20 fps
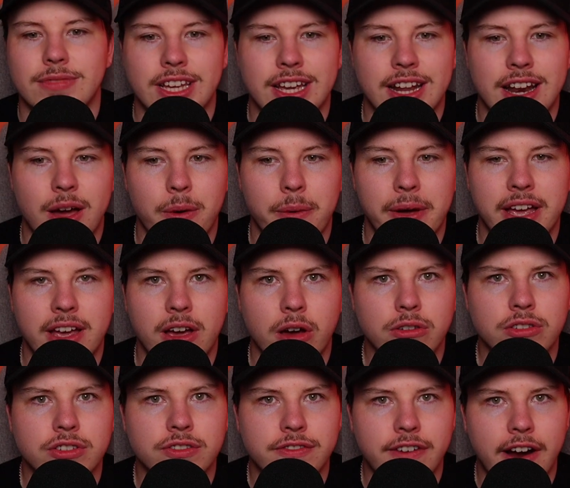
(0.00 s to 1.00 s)
You know, it
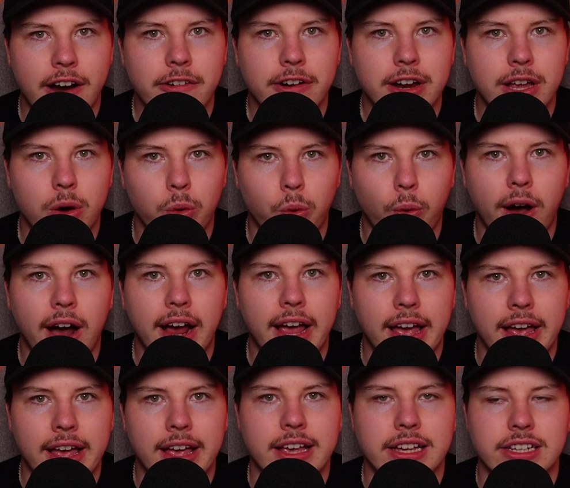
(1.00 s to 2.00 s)
goes very
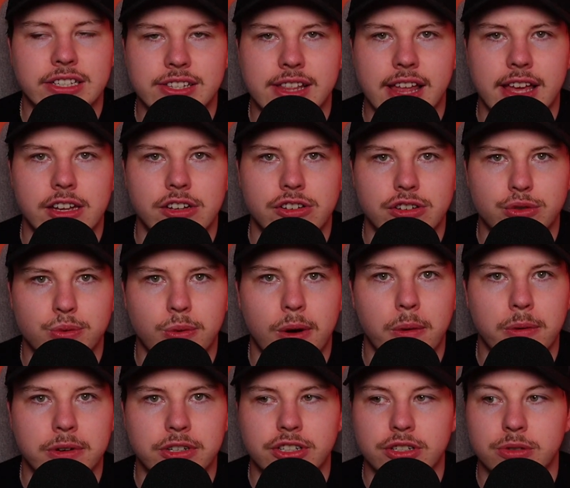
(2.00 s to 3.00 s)
quiet at a stage as
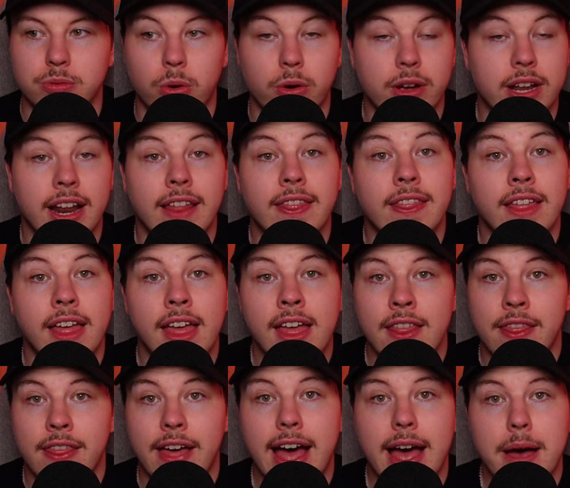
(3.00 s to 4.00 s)
well when she's walking, and
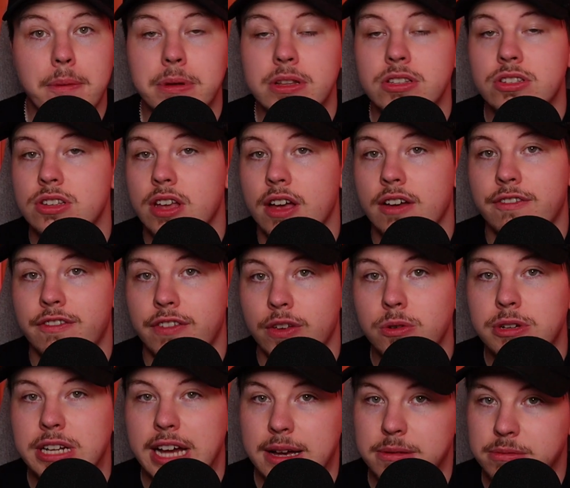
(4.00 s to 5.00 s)
that happens a
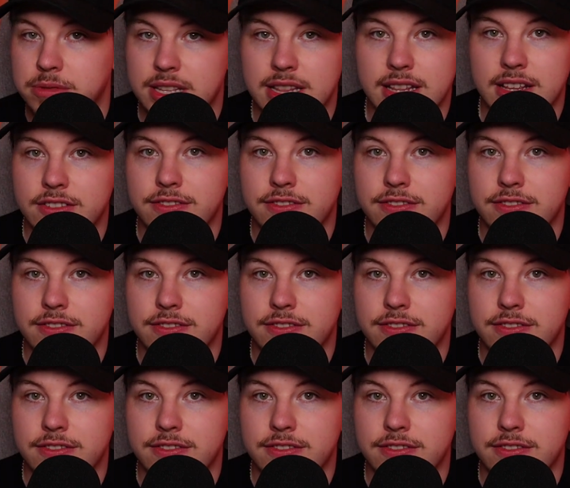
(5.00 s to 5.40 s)
few times in this